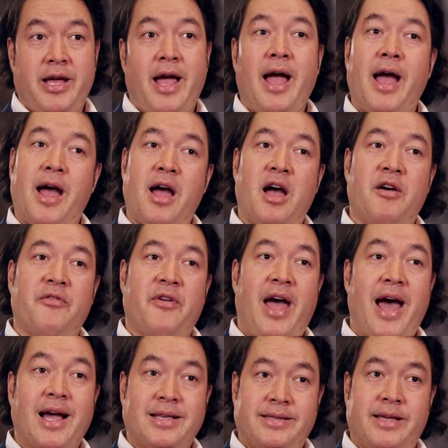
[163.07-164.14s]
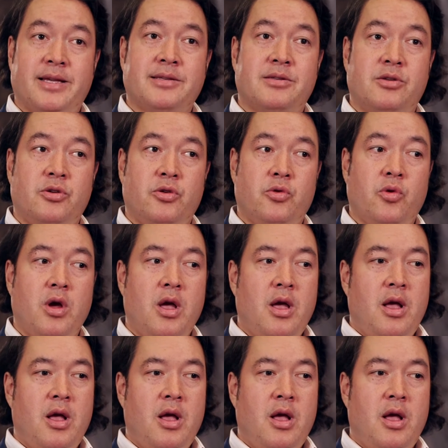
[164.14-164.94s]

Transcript: to have access to